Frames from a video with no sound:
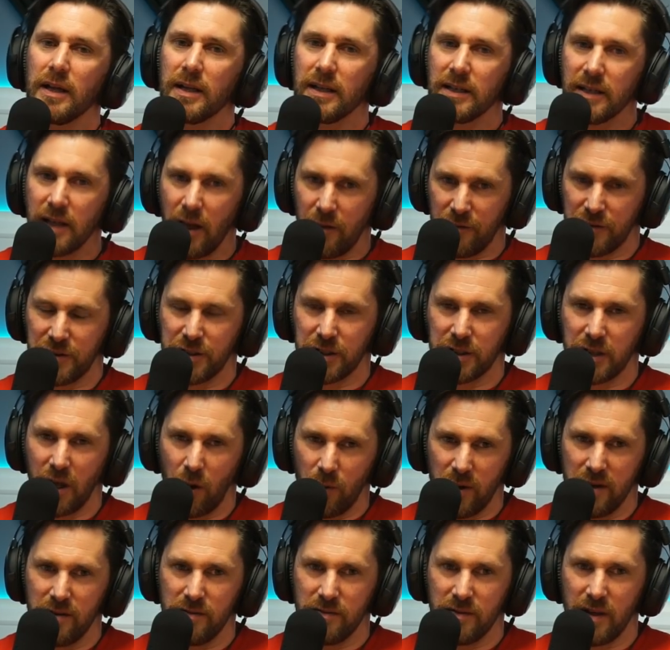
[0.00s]
love to
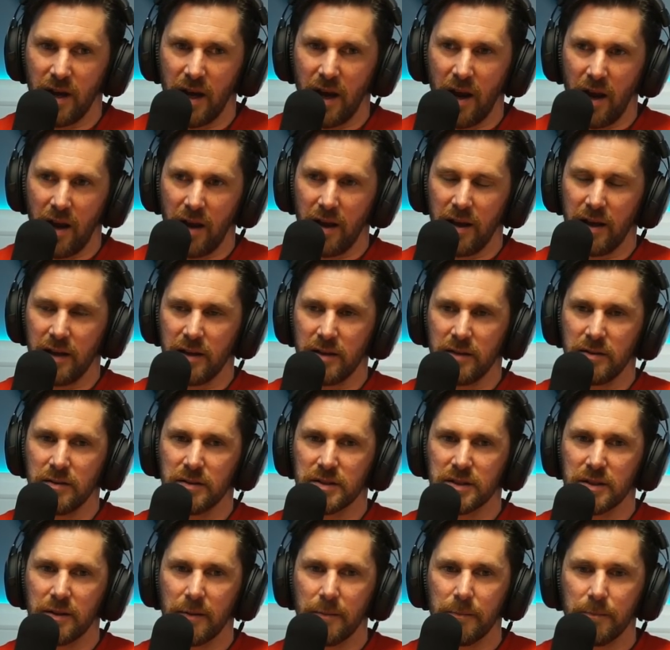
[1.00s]
go in there
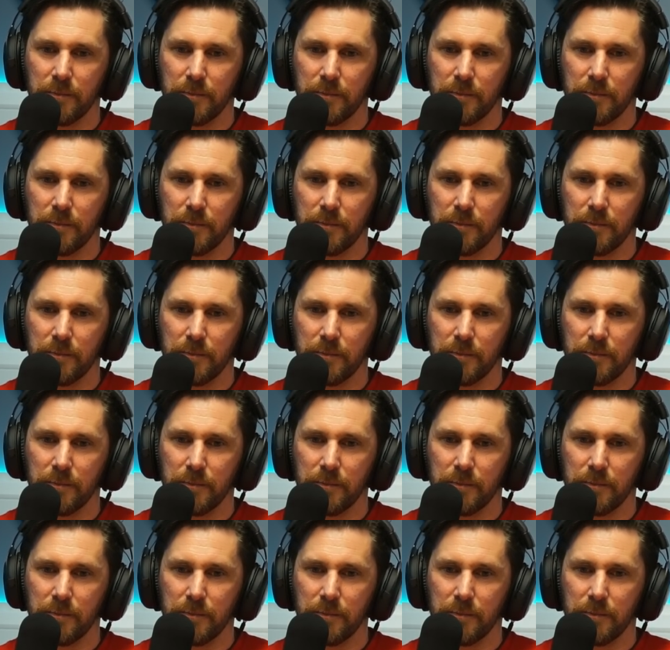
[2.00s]
and